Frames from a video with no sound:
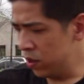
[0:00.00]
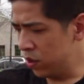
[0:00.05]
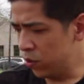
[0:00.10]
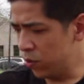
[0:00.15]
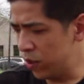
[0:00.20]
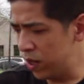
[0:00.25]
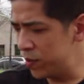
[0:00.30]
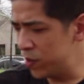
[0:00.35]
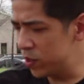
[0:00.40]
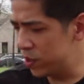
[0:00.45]
the
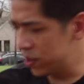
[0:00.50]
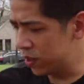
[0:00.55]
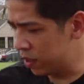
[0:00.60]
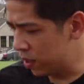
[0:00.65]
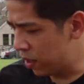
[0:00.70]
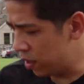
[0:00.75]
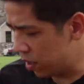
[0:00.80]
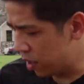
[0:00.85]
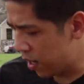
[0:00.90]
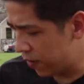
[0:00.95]
one I'm using
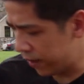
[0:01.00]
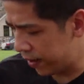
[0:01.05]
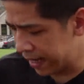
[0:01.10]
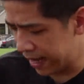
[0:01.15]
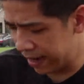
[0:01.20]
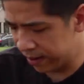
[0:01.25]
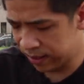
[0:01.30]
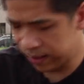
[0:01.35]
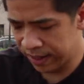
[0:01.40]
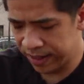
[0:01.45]
a lot right
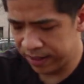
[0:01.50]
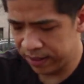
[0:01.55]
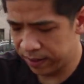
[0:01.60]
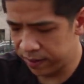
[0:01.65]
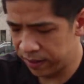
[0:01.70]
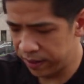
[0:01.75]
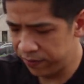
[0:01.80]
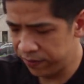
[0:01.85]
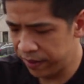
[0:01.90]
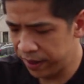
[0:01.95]
now is a
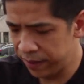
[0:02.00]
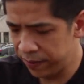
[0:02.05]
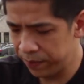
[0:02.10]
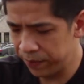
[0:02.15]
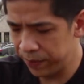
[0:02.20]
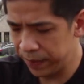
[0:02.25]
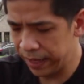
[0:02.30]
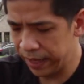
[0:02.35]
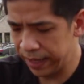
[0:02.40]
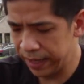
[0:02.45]
Nikon
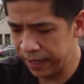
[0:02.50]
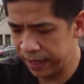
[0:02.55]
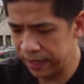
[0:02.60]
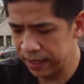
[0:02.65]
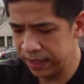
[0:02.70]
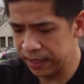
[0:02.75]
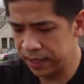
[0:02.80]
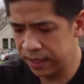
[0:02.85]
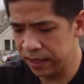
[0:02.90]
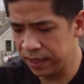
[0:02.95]
FM,
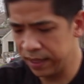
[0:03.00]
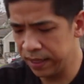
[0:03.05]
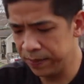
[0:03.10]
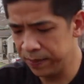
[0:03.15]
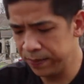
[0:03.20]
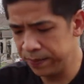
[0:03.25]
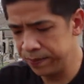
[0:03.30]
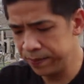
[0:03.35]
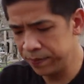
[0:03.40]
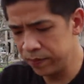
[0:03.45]
and a
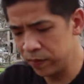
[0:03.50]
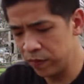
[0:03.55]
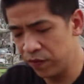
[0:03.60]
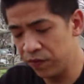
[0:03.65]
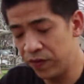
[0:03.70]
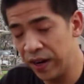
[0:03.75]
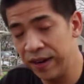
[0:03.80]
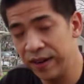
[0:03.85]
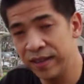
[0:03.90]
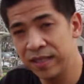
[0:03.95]

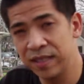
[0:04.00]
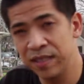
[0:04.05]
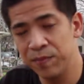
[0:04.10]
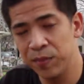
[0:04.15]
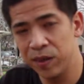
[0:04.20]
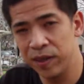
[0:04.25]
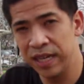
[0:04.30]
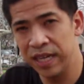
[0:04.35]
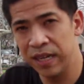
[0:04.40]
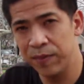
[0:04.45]
very
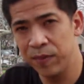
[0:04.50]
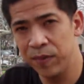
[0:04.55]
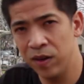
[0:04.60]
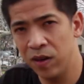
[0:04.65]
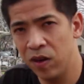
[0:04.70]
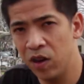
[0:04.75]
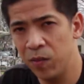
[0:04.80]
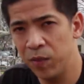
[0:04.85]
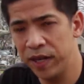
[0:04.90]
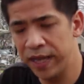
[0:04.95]
simple camera,
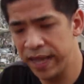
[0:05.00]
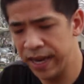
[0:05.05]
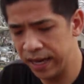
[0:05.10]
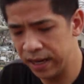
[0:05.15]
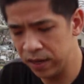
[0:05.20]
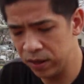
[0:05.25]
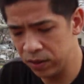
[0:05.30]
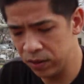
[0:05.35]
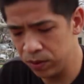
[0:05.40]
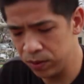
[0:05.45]
all
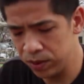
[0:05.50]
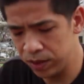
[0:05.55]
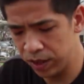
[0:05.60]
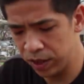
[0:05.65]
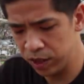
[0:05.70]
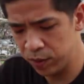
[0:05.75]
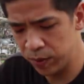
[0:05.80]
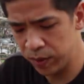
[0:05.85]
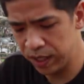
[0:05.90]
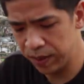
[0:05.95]
mechanical,
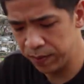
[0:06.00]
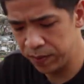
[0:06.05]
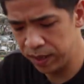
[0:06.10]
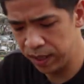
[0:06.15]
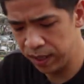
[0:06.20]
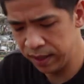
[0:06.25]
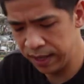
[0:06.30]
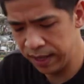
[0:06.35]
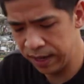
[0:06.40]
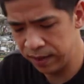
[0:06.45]
shutter speed up to
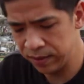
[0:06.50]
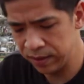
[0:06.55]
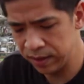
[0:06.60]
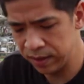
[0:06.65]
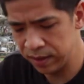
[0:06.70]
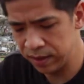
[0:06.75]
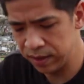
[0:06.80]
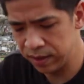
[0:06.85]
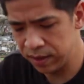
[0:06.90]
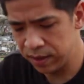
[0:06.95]

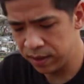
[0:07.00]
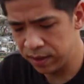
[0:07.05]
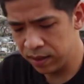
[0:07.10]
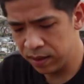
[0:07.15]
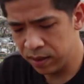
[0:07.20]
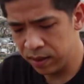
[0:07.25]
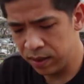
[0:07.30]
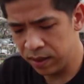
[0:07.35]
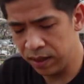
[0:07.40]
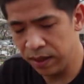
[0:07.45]
1,000,
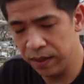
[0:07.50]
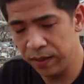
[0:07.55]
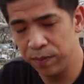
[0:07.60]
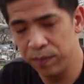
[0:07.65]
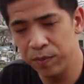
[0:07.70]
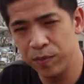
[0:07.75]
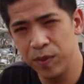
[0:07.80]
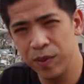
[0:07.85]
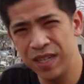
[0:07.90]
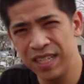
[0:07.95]

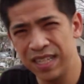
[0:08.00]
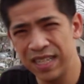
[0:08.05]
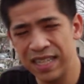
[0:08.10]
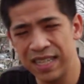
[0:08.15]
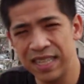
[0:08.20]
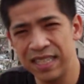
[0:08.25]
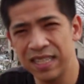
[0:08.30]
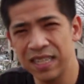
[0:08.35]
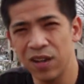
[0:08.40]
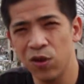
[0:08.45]
pretty
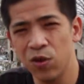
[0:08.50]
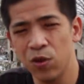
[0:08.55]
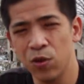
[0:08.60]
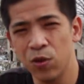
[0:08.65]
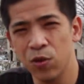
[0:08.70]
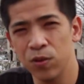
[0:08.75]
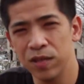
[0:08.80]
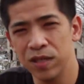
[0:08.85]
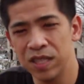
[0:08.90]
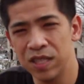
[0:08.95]
easy to
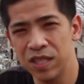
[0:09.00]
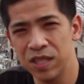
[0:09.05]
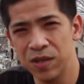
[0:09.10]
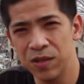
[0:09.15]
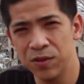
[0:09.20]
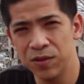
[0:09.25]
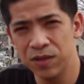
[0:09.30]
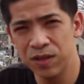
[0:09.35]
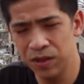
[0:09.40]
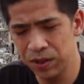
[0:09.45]
hold and
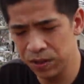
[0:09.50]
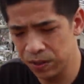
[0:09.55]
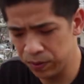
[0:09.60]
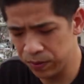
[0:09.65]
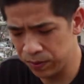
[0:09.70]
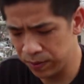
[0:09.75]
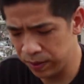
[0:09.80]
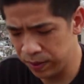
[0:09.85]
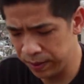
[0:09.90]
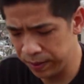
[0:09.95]
use too.
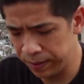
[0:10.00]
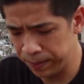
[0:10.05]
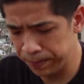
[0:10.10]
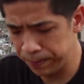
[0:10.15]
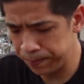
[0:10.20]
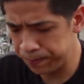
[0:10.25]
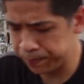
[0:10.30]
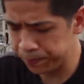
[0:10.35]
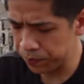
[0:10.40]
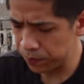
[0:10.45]

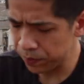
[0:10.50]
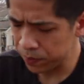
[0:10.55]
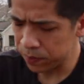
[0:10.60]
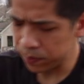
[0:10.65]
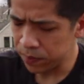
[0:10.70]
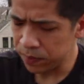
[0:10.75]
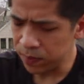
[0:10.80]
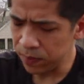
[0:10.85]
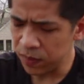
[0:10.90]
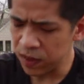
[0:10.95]

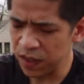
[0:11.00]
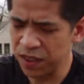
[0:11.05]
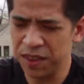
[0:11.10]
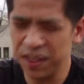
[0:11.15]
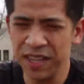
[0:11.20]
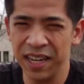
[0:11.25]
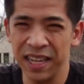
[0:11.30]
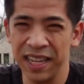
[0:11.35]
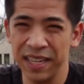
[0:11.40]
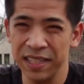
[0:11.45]
The
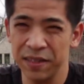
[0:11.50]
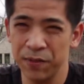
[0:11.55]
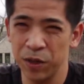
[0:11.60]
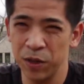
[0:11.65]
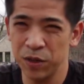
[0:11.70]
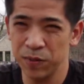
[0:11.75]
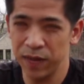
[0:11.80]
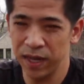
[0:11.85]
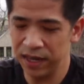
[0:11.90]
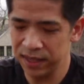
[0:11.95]
thing I like the
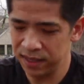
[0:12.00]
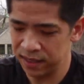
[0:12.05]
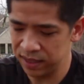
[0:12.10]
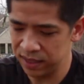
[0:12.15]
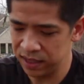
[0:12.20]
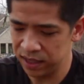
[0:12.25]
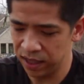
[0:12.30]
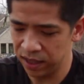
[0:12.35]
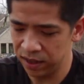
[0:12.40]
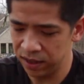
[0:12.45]
most about it is the
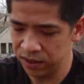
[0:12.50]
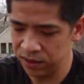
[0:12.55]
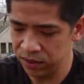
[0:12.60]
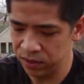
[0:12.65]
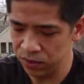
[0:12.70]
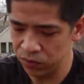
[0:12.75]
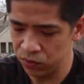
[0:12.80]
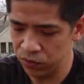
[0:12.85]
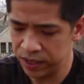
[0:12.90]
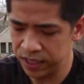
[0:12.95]
shutter, so
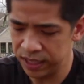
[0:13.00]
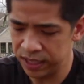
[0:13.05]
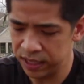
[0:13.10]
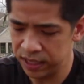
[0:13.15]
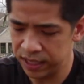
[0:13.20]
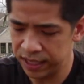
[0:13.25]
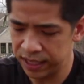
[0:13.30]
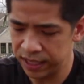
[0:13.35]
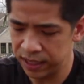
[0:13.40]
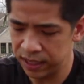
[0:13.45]
it's really
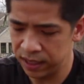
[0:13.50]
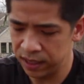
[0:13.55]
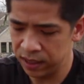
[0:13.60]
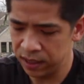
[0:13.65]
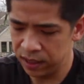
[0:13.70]
clean.